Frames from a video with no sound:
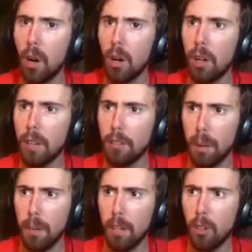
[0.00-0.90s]
Is
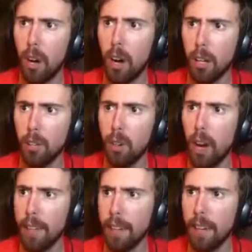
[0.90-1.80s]
somebody, are you
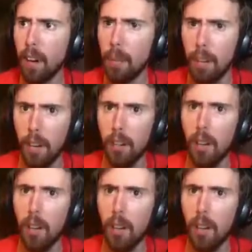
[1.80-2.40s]
locked in there, McConnell?